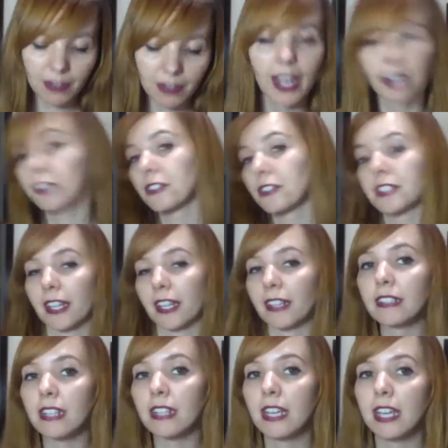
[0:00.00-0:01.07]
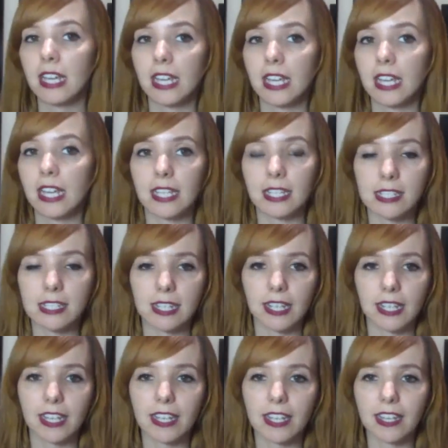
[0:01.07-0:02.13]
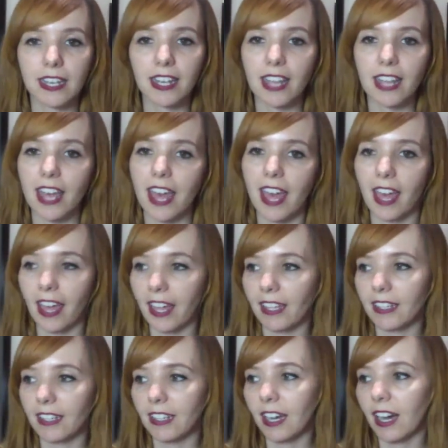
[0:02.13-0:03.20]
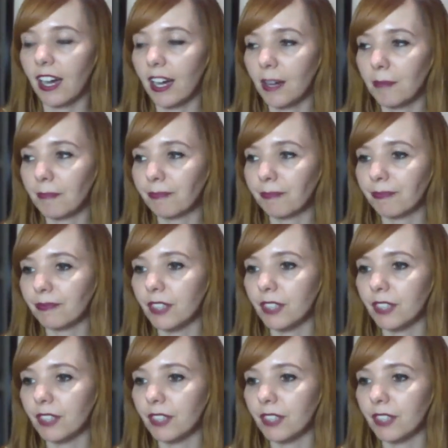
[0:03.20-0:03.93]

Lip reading: Henderson is in an